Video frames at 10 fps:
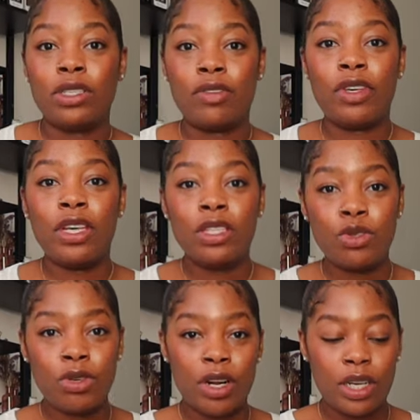because if he get
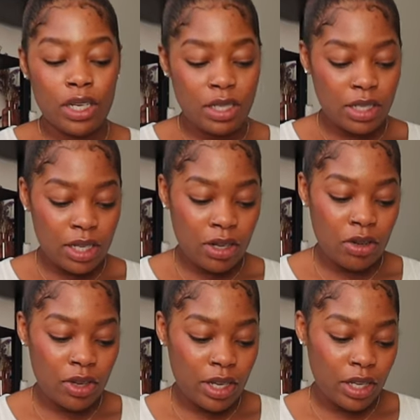too dirty, he's still
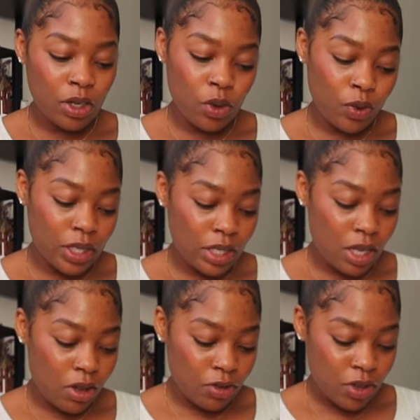gonna get a little rinse
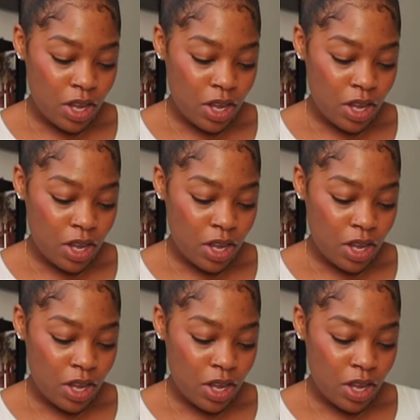off